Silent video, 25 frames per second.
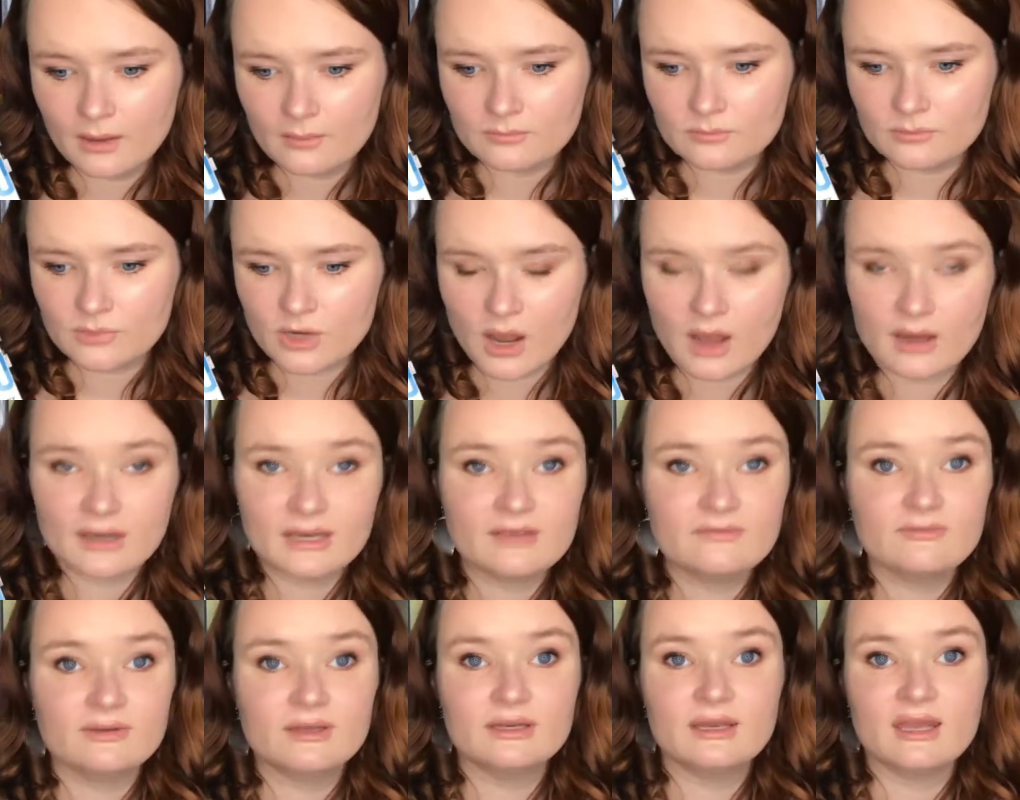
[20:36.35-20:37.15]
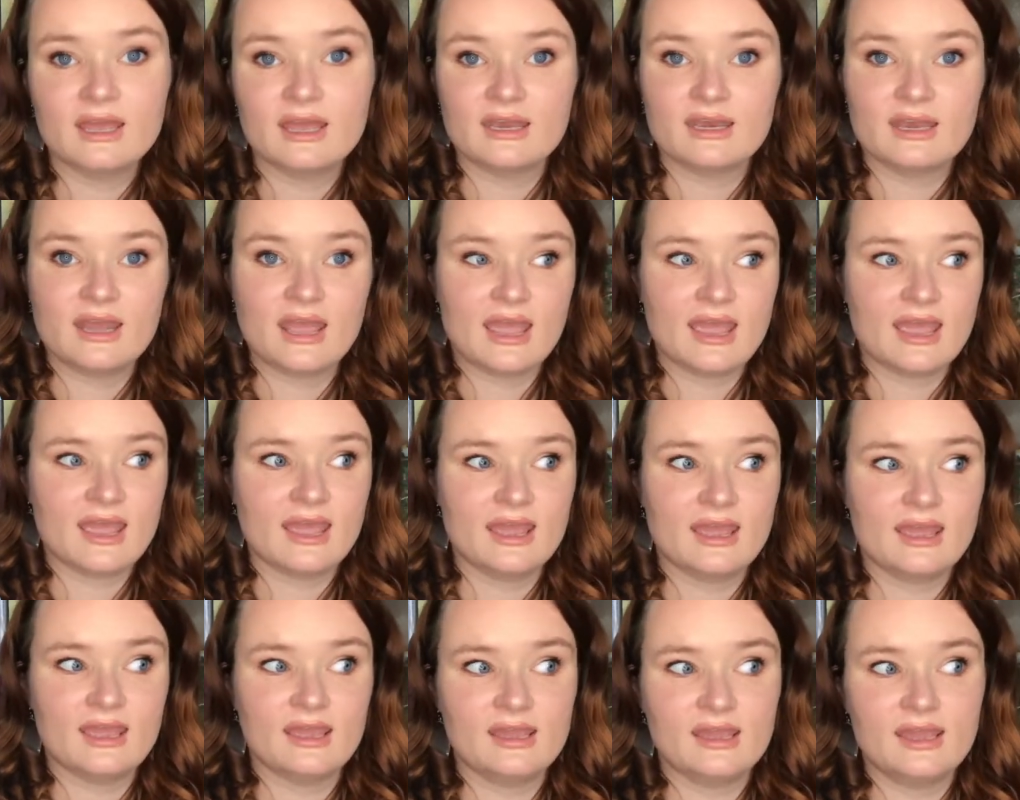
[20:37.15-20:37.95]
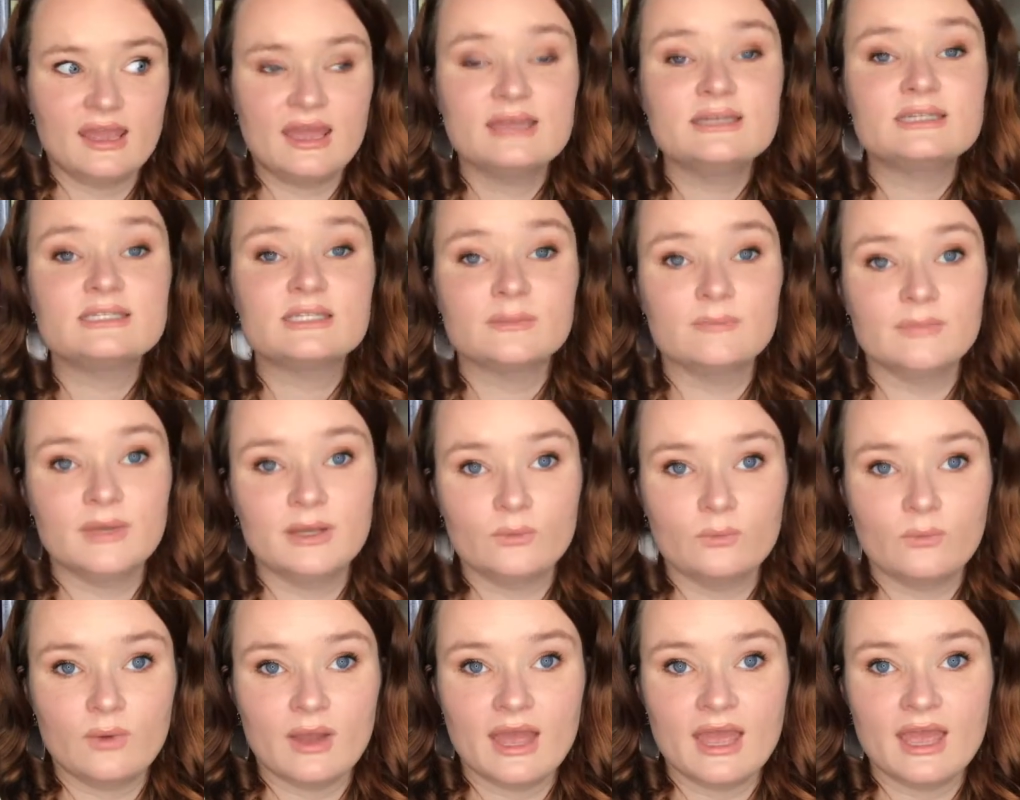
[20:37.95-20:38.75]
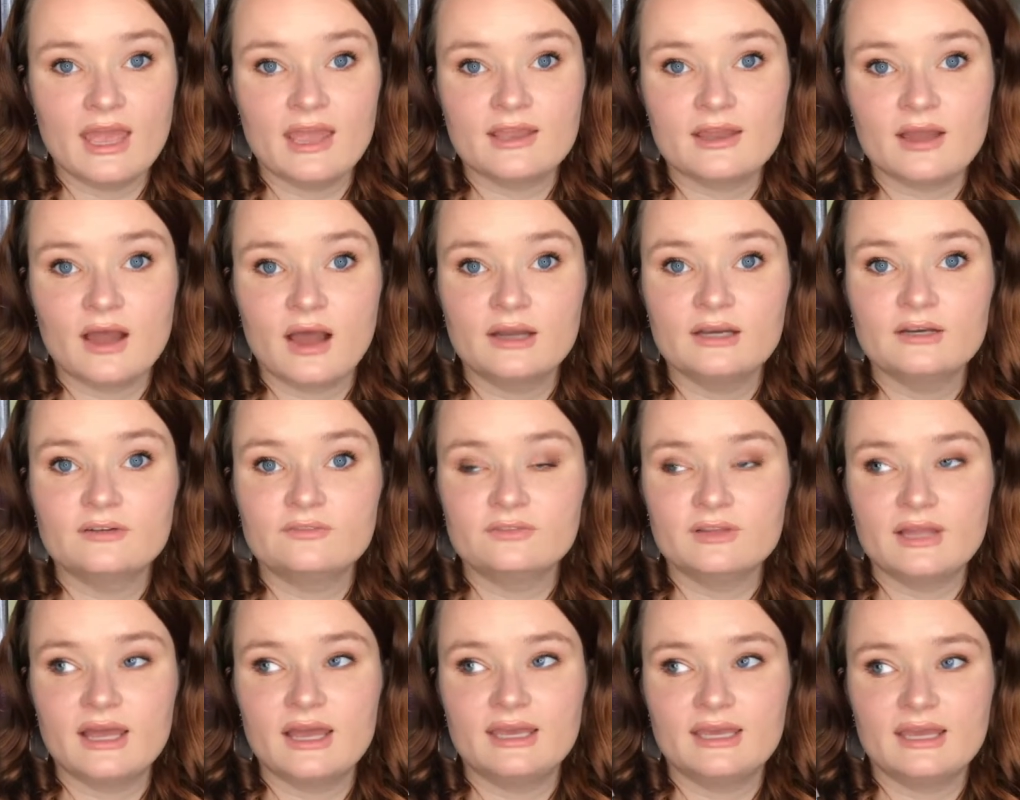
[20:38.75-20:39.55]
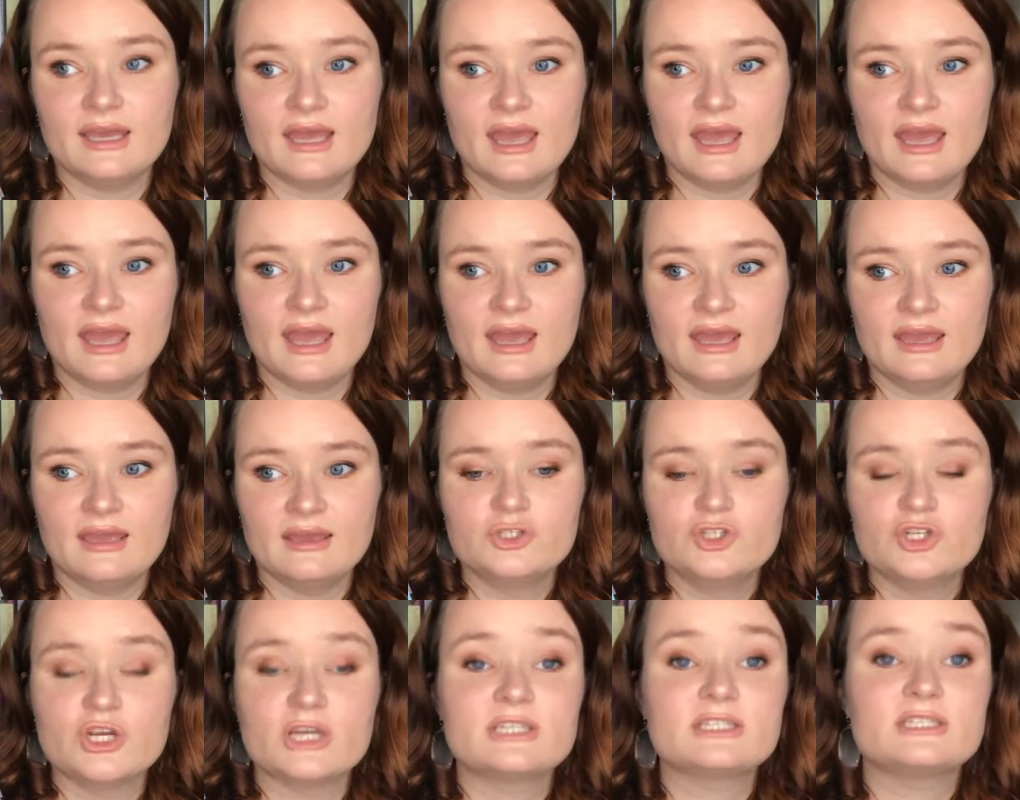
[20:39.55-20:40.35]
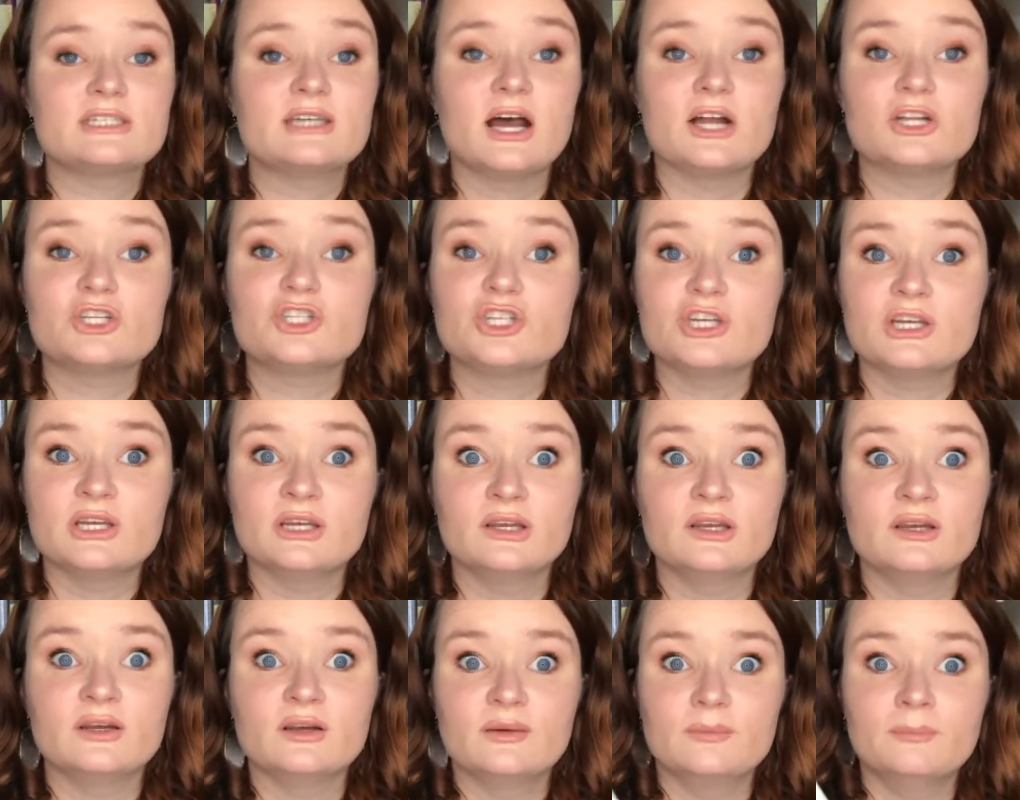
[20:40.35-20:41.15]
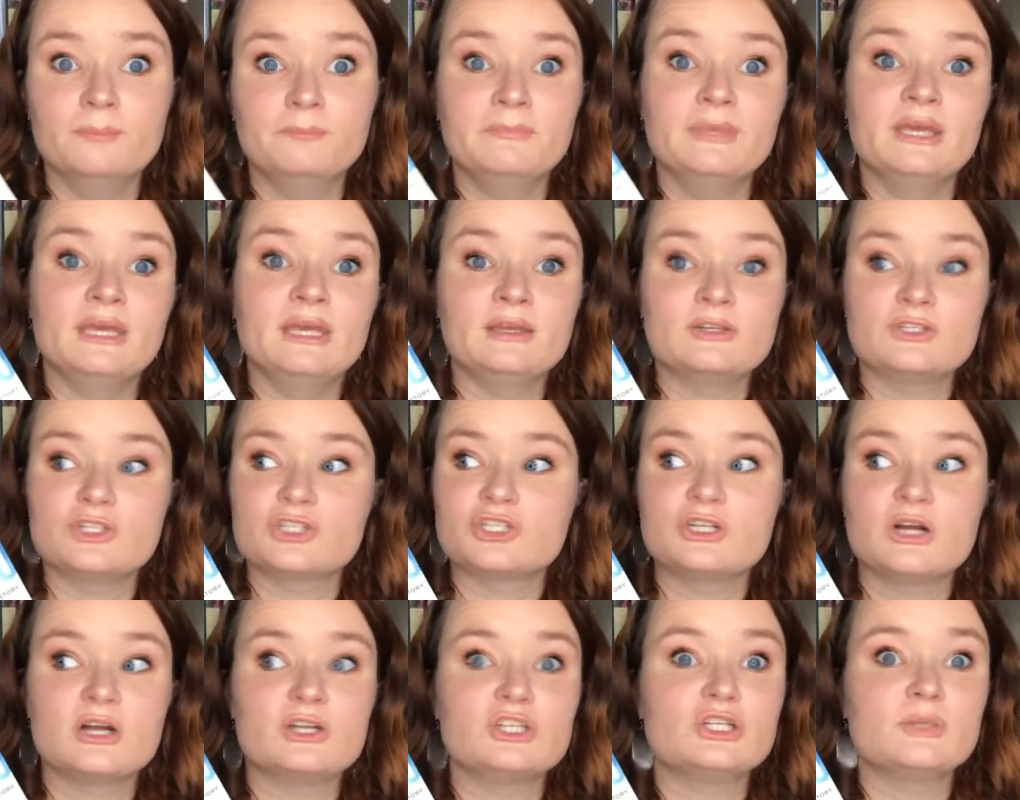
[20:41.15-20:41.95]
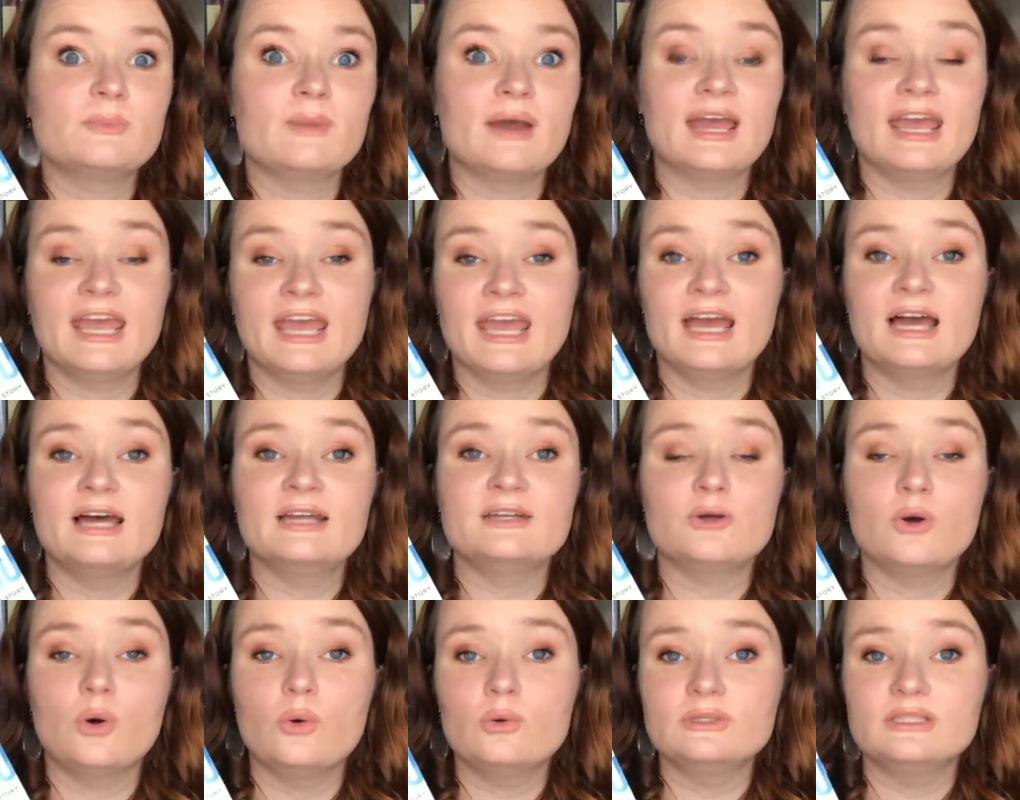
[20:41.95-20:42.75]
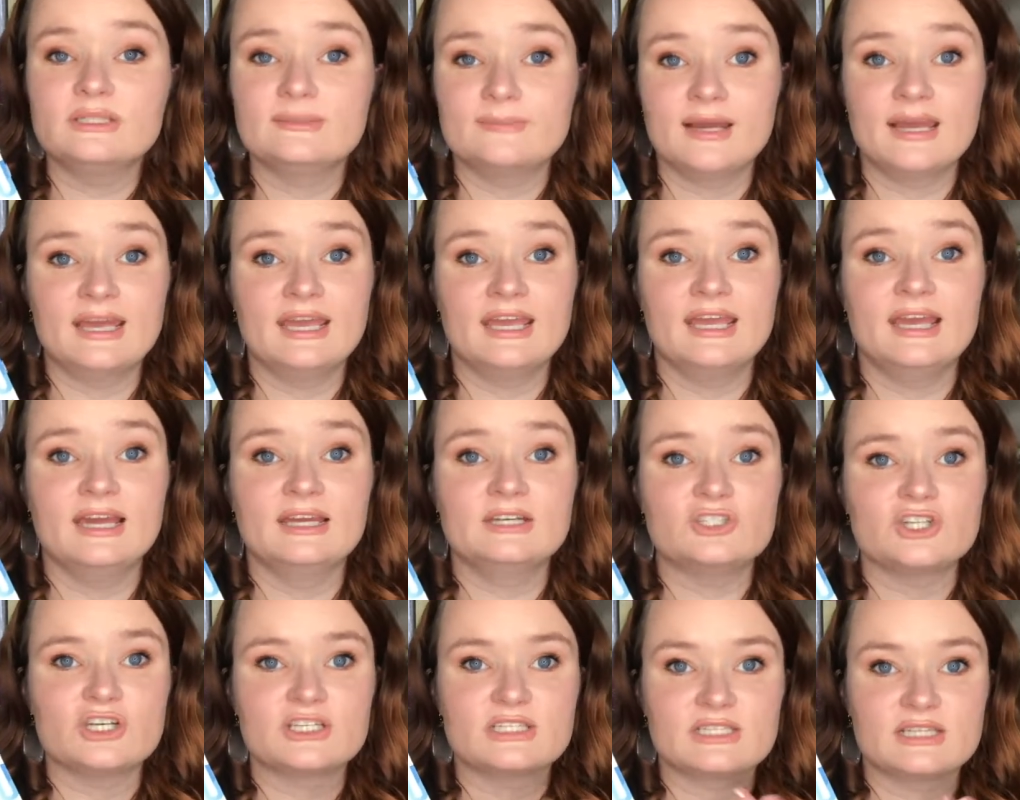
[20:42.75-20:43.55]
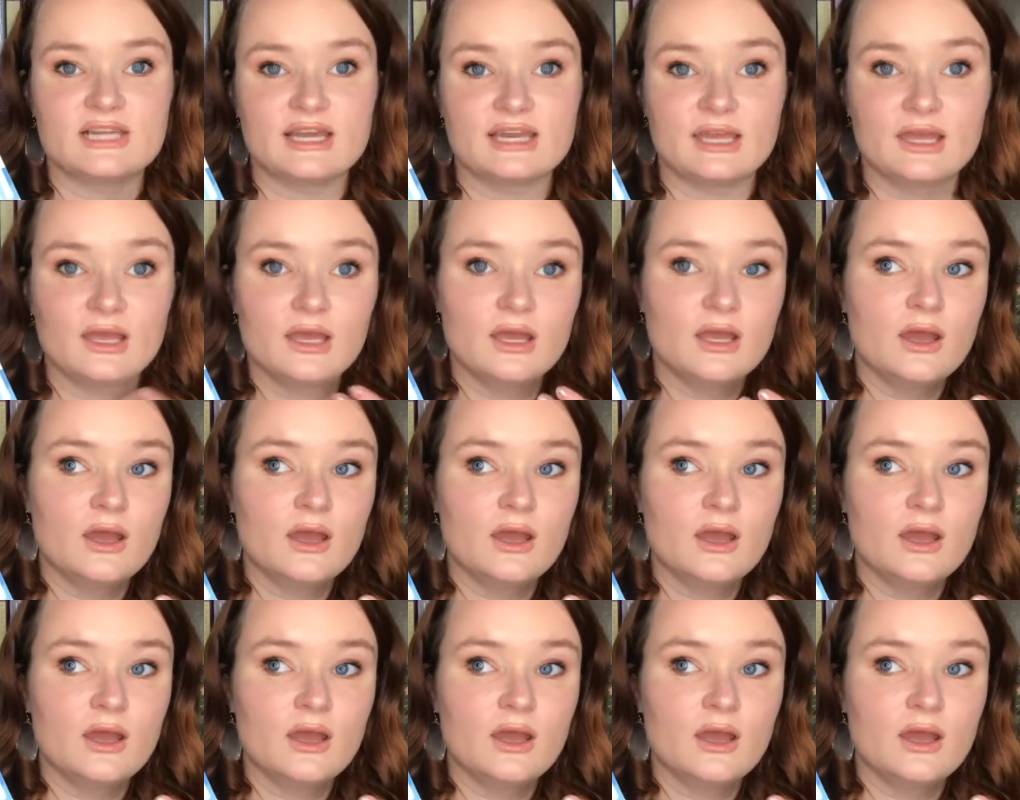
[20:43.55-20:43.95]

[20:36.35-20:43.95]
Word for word: not even in a intimate way kind of like a just touching me just touching my hand holding my hand just like